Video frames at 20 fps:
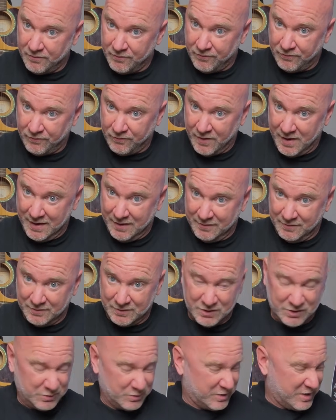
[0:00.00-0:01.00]
fret
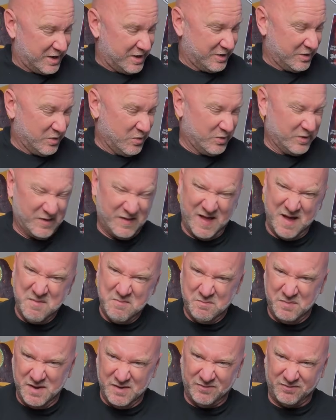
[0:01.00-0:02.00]
because we're kind of going to
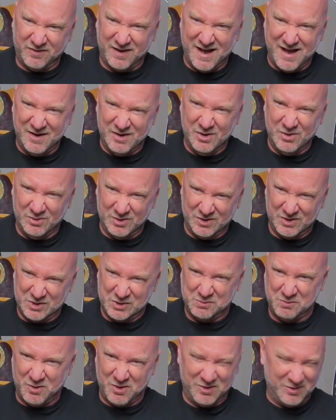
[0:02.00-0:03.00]
that B flat note at this
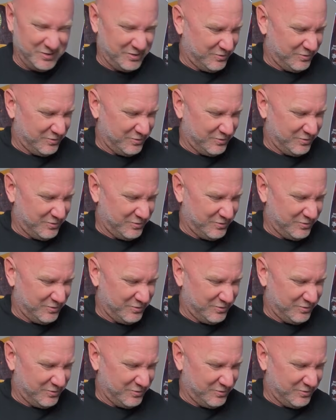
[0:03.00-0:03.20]
part in the